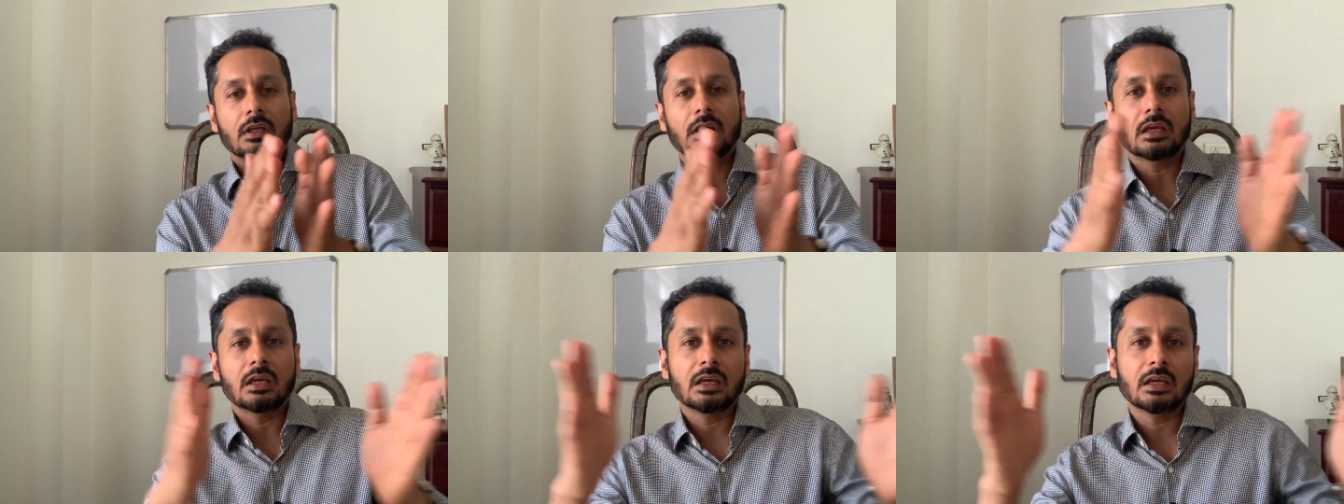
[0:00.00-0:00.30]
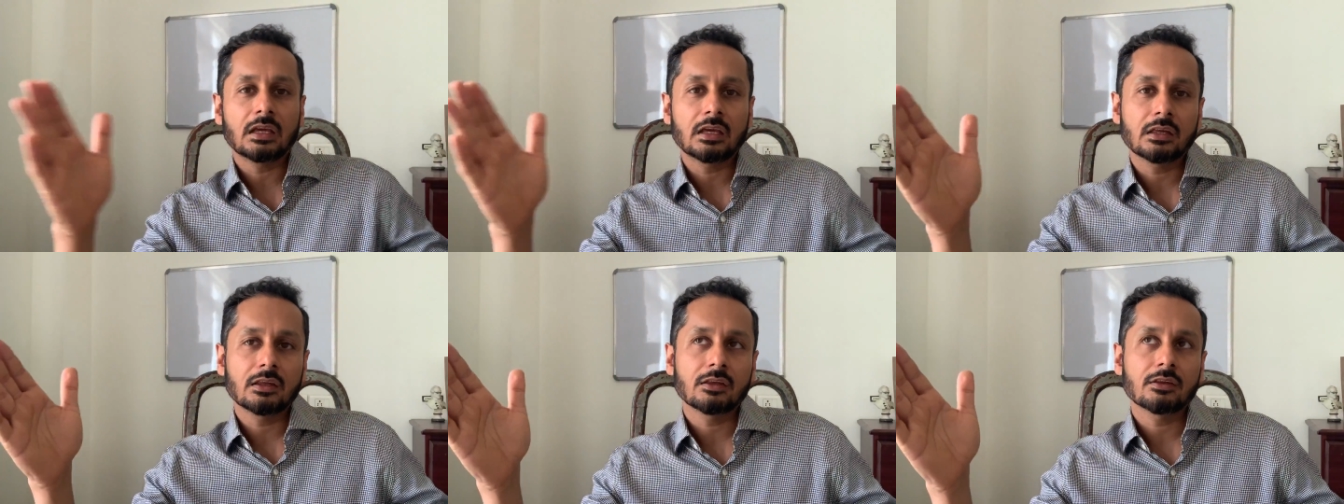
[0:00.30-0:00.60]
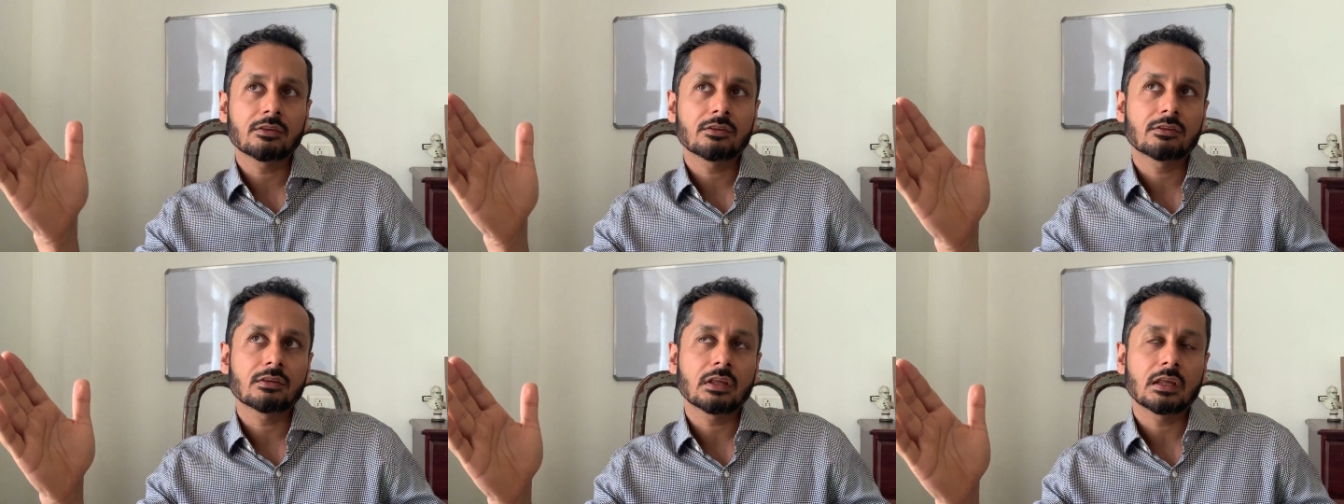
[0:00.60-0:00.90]

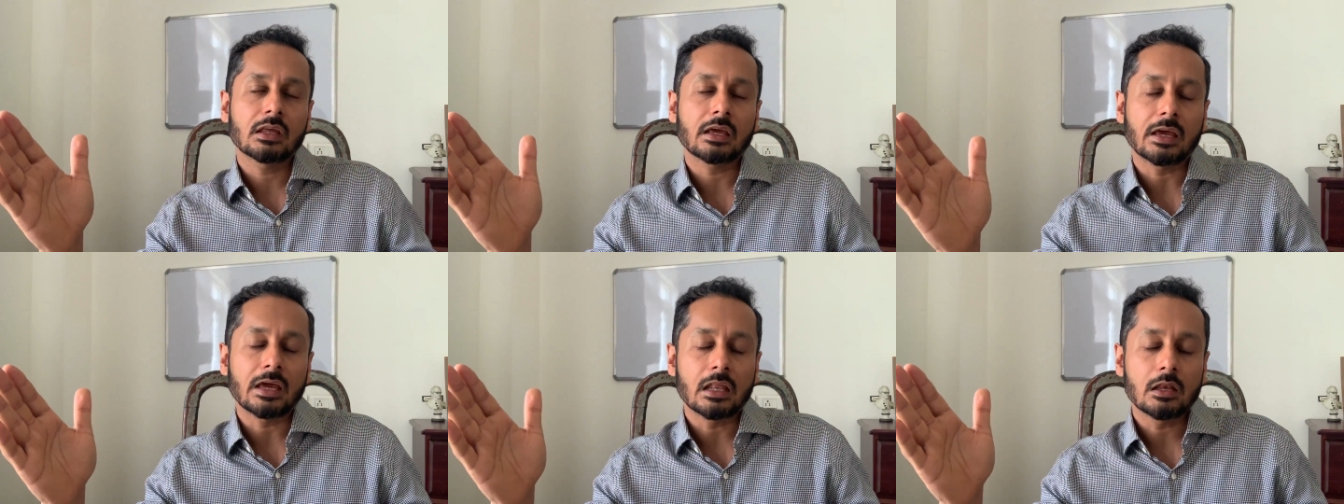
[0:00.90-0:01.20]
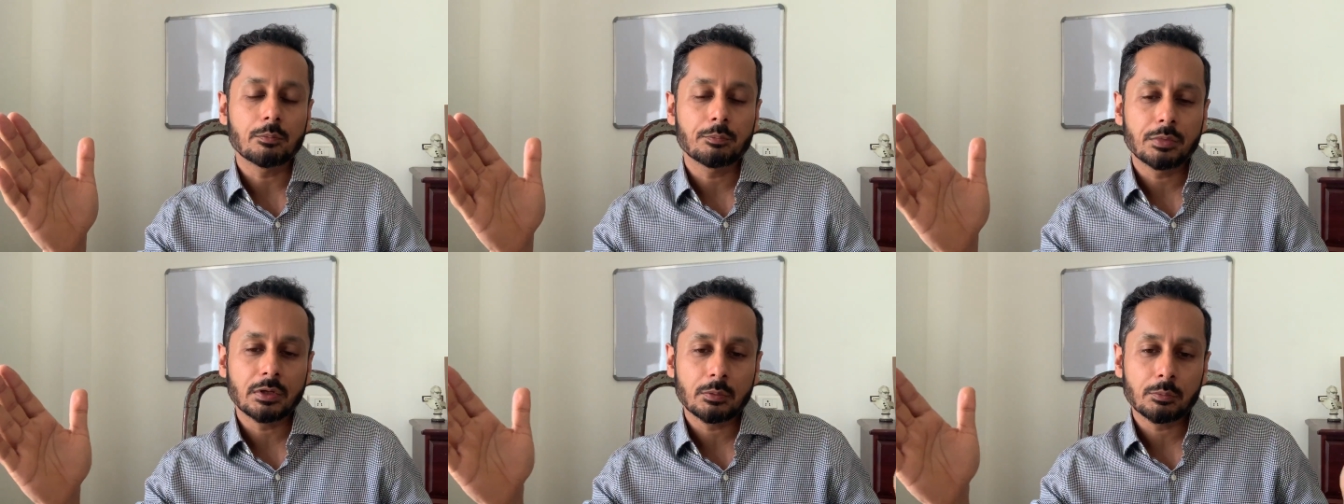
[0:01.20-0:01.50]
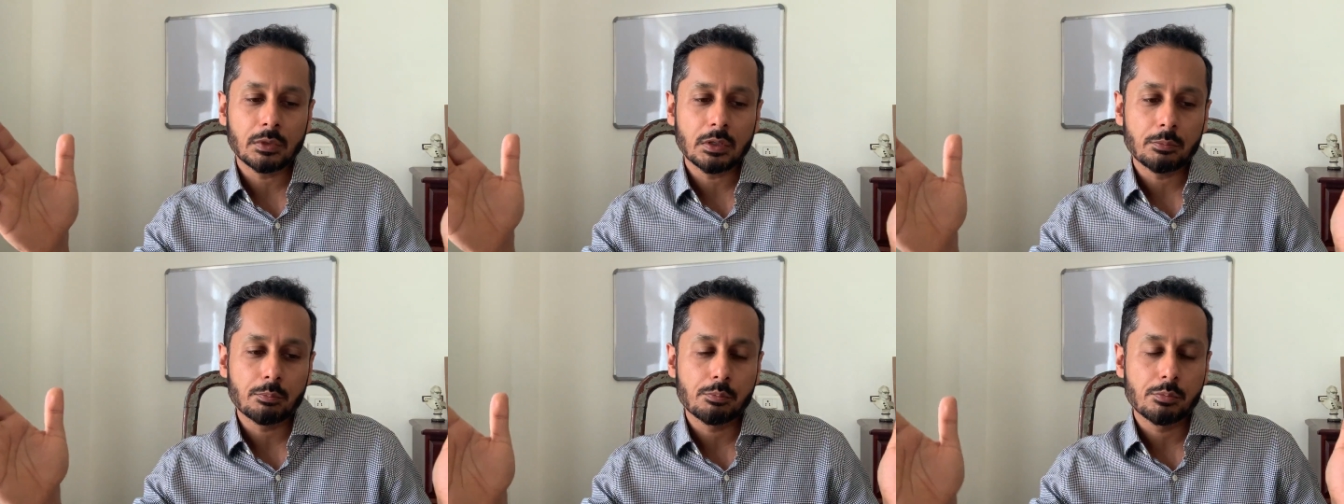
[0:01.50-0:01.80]
is helping
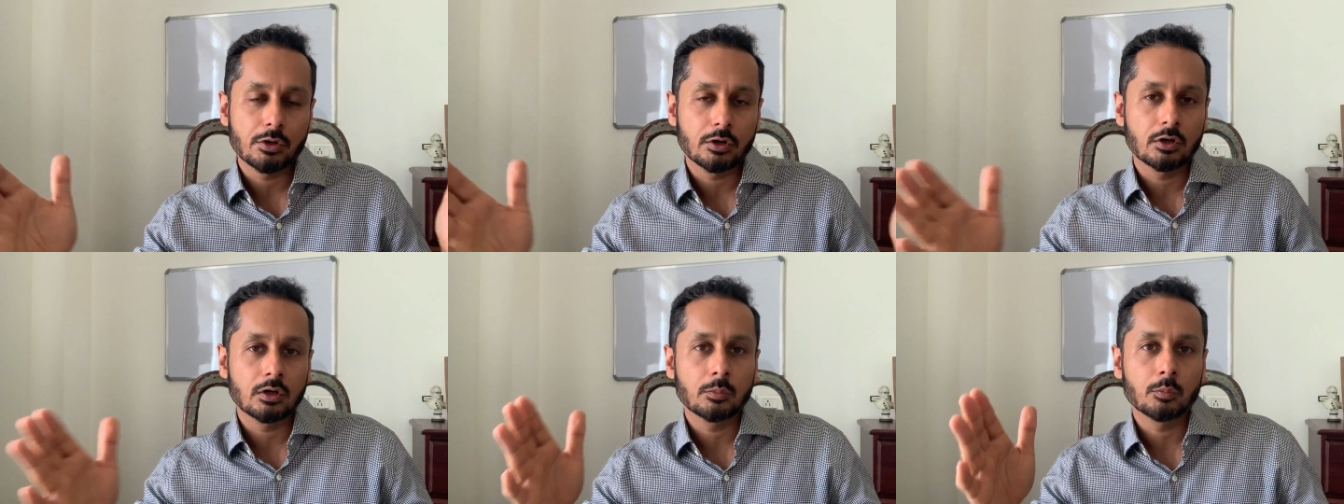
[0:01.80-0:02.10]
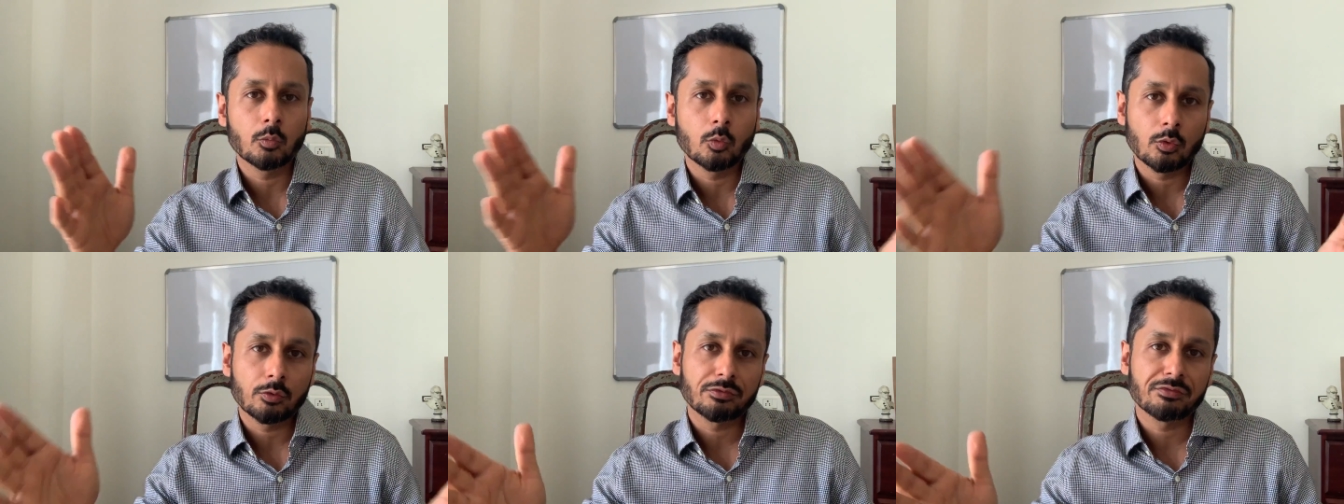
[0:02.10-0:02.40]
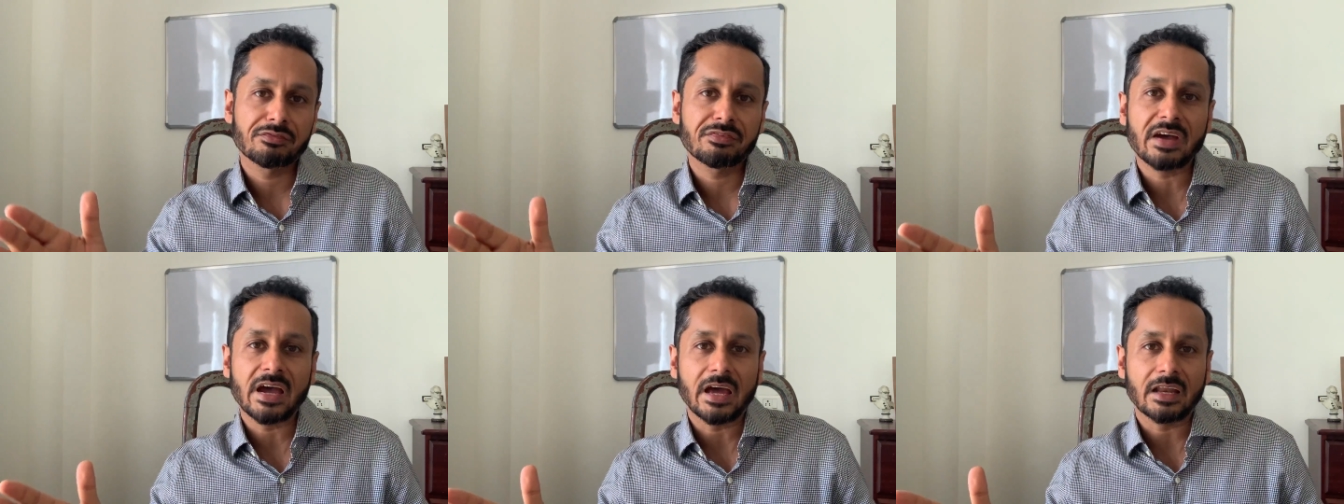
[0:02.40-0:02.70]
me burn more
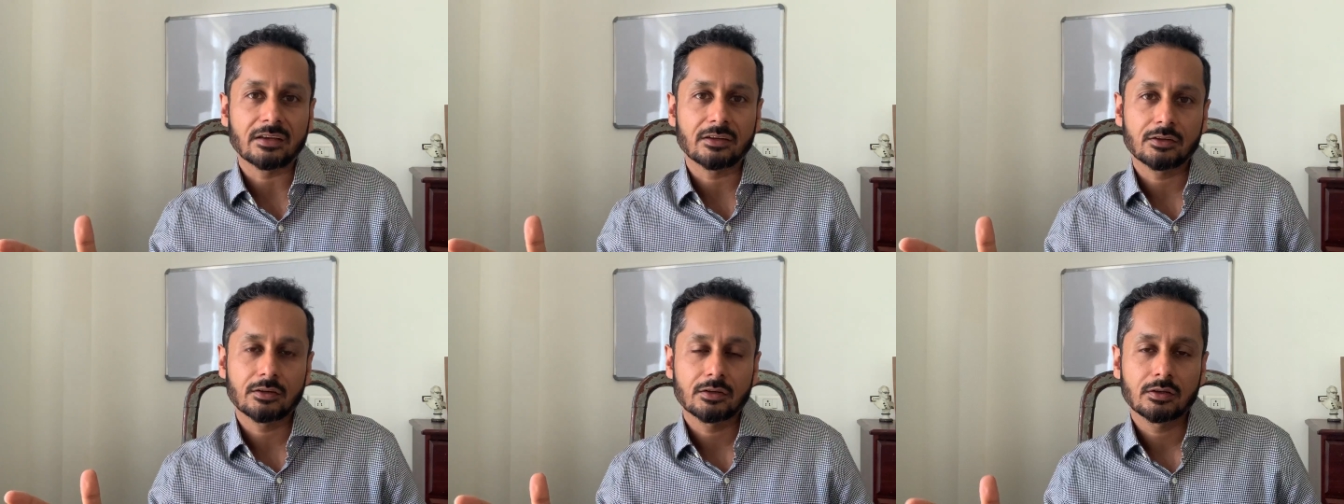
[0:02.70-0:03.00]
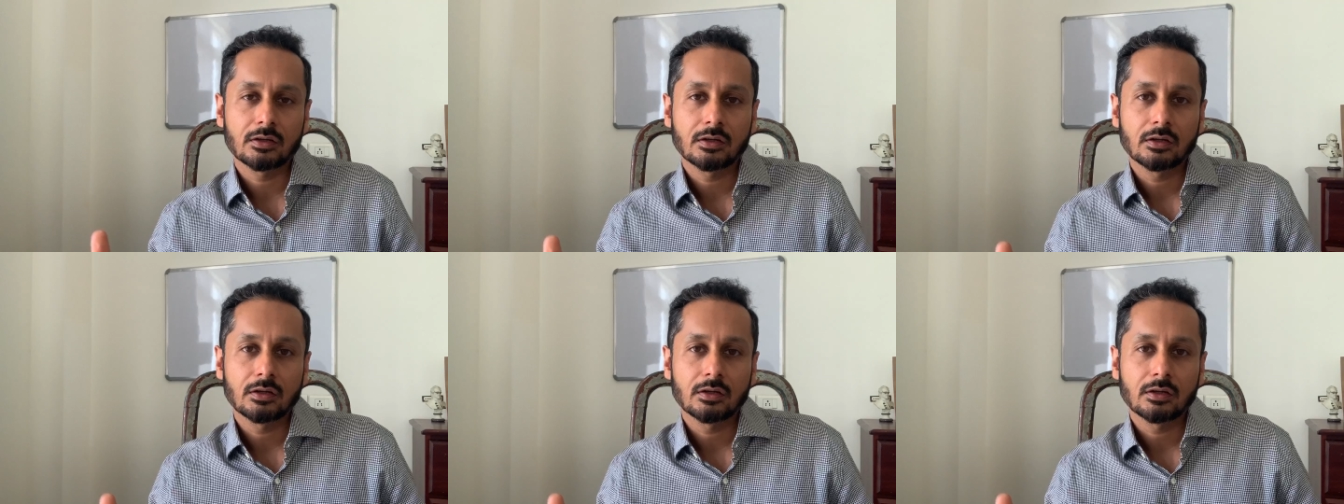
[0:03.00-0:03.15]
fat